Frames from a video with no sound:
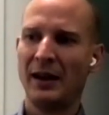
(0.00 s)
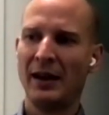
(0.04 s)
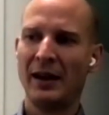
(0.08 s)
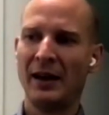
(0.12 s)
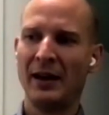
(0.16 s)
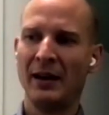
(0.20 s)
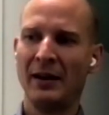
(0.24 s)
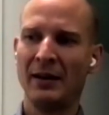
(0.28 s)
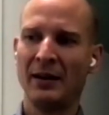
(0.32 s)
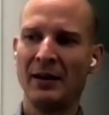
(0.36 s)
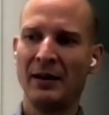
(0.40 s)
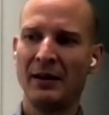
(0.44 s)

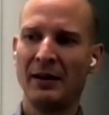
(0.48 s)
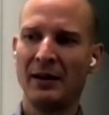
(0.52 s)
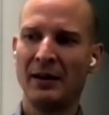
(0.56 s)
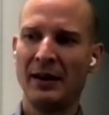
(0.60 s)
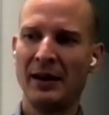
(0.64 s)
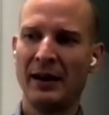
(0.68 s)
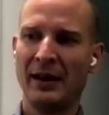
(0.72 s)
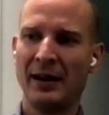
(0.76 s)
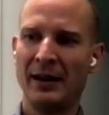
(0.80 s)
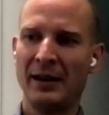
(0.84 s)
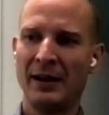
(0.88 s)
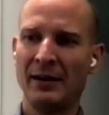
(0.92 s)
And,
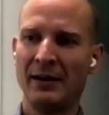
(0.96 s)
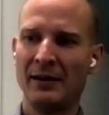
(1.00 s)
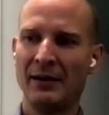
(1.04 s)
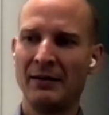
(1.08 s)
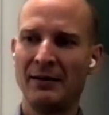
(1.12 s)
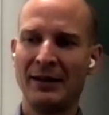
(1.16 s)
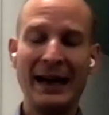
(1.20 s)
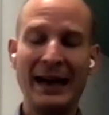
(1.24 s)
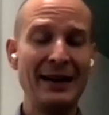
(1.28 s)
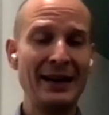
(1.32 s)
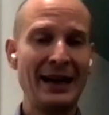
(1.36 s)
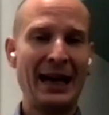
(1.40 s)

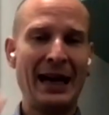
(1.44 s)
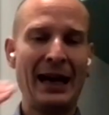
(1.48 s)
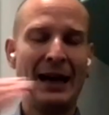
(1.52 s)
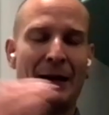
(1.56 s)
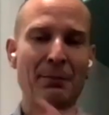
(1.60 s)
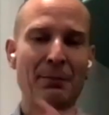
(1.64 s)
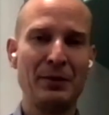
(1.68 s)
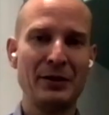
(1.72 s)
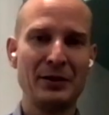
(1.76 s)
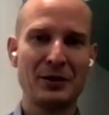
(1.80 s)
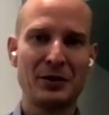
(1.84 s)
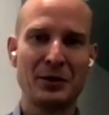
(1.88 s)
and that
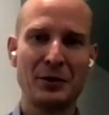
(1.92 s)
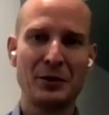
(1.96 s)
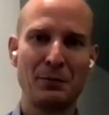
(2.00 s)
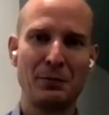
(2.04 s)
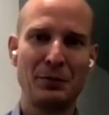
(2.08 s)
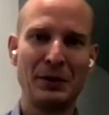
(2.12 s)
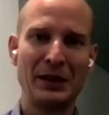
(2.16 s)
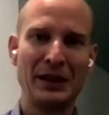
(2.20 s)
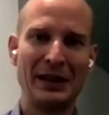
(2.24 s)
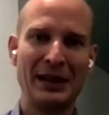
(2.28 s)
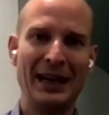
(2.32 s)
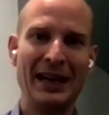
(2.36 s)
happens to
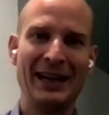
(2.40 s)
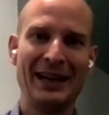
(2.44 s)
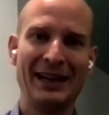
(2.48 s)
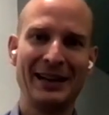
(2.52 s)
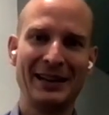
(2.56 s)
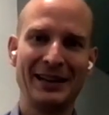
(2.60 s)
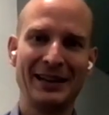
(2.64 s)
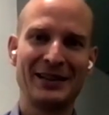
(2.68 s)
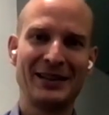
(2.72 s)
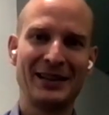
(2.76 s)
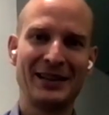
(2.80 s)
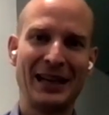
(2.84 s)
be
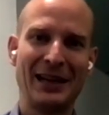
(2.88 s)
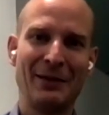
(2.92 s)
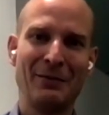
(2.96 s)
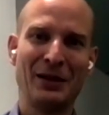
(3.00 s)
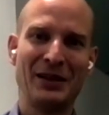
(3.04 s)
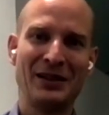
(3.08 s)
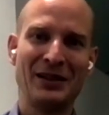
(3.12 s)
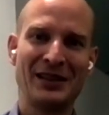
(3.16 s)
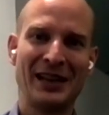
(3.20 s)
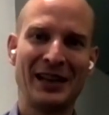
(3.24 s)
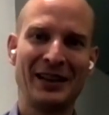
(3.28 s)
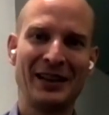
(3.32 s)
the
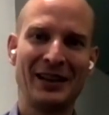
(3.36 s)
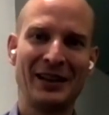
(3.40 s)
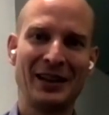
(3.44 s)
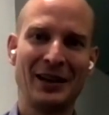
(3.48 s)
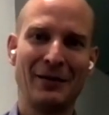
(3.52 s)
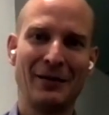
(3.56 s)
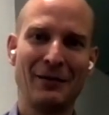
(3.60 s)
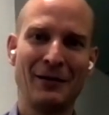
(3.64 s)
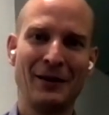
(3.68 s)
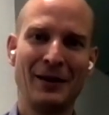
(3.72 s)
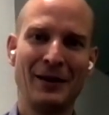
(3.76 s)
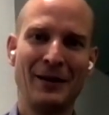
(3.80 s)
same
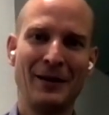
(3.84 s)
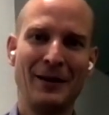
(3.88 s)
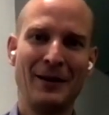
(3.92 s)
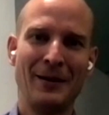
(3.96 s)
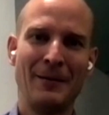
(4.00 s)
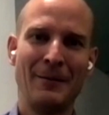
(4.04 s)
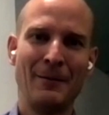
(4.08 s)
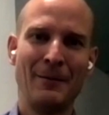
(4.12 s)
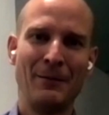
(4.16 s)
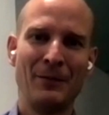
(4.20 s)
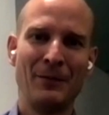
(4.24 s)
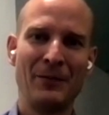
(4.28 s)
incentive
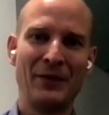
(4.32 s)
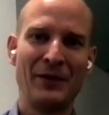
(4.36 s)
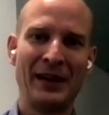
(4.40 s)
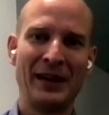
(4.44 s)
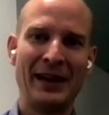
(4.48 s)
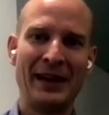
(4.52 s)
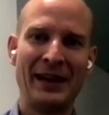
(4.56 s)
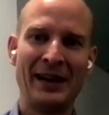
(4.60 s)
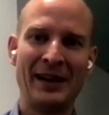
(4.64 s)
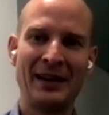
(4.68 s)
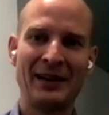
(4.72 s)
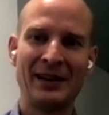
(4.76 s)

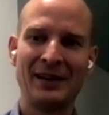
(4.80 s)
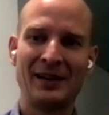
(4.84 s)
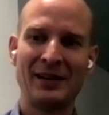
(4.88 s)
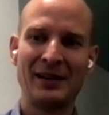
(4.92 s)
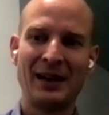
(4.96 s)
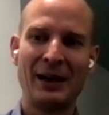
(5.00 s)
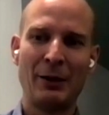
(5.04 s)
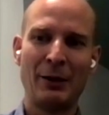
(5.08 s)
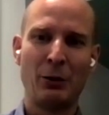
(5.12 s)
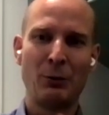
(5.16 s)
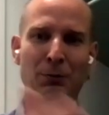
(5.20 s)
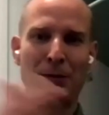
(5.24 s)

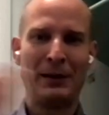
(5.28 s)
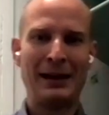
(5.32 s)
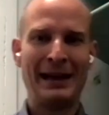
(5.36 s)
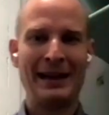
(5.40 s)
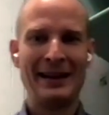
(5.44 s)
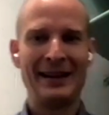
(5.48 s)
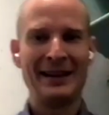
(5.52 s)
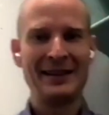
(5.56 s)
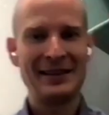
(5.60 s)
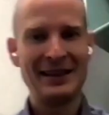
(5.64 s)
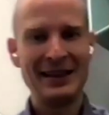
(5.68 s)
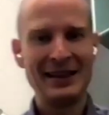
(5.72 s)
that our
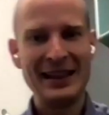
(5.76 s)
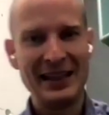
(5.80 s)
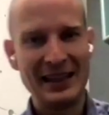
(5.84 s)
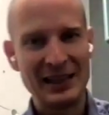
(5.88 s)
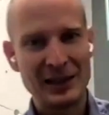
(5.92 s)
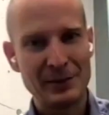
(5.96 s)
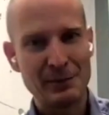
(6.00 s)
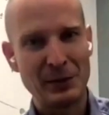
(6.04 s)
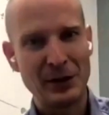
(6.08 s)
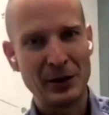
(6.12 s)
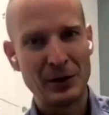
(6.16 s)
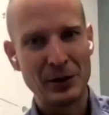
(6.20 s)
planet
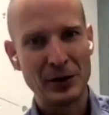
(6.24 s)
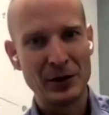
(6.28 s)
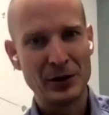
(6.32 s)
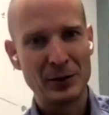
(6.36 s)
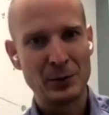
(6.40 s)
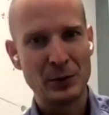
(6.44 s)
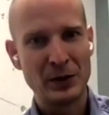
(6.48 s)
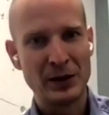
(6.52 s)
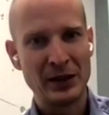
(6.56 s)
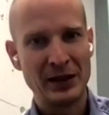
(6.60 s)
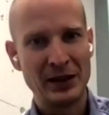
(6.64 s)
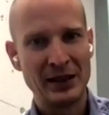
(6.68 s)
needs,
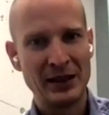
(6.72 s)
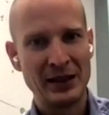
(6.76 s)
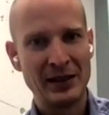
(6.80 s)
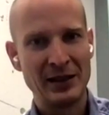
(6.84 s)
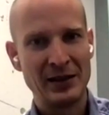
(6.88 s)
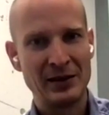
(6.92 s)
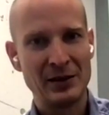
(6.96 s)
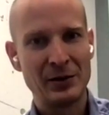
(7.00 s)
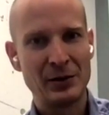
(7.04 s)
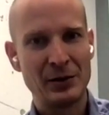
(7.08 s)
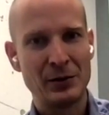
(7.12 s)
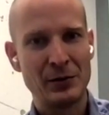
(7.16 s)
because we
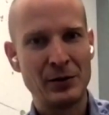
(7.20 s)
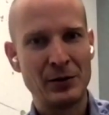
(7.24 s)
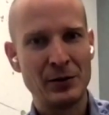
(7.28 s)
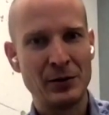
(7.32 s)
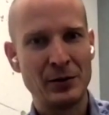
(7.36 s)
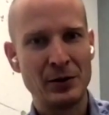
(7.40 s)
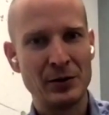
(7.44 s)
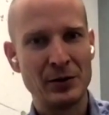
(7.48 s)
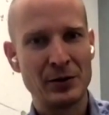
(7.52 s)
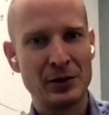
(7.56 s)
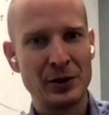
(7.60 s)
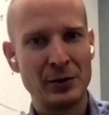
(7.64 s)
need
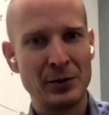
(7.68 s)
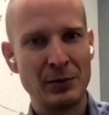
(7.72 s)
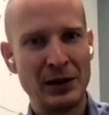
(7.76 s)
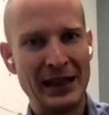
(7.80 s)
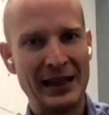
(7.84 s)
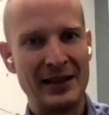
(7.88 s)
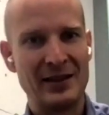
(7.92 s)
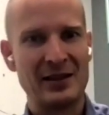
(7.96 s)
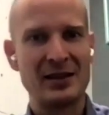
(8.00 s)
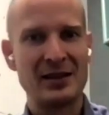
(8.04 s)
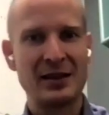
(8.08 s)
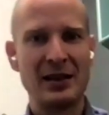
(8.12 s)
to consume
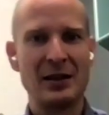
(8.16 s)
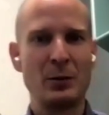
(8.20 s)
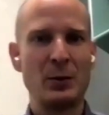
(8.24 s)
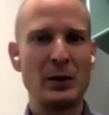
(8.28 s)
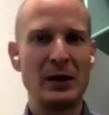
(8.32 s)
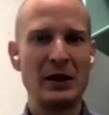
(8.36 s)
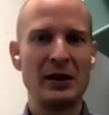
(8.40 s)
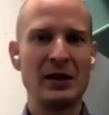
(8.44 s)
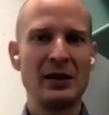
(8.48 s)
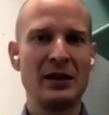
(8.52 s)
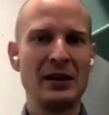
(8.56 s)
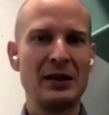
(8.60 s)
less
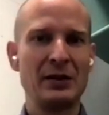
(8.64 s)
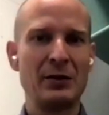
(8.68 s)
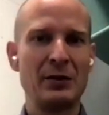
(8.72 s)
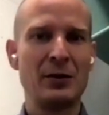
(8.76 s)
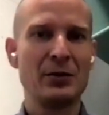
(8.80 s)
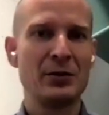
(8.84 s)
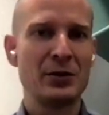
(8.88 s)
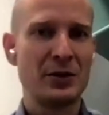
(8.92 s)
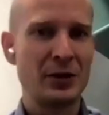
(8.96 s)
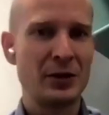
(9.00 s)
and we need to